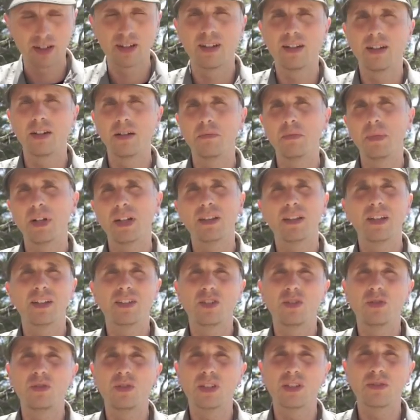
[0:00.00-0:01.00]

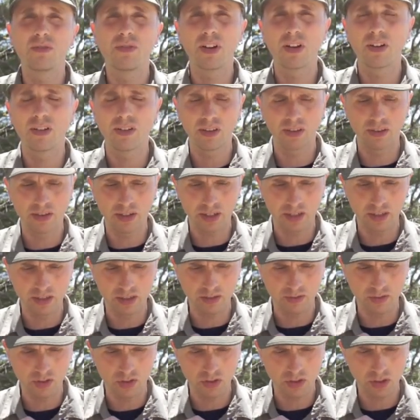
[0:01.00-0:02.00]
unless you just vary the
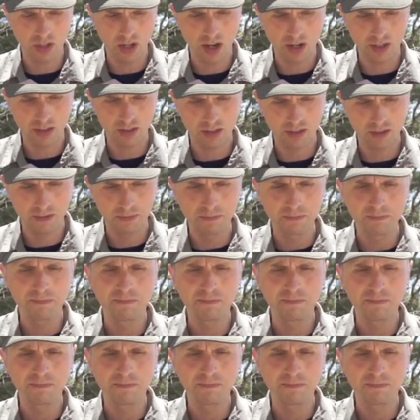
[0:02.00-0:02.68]
thickness of your socks.